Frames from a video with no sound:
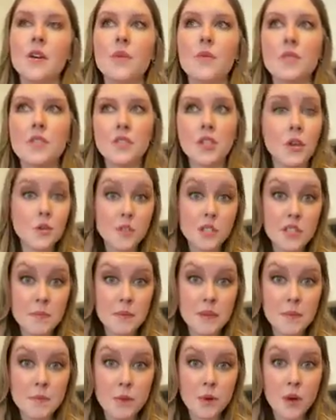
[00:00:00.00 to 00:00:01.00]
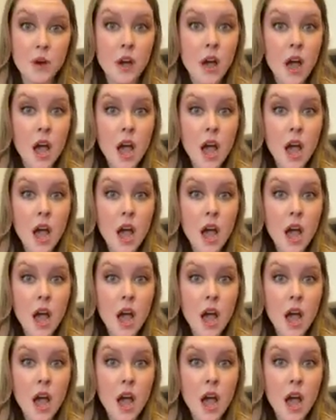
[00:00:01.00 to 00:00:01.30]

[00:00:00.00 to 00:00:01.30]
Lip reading: was Ghosty People.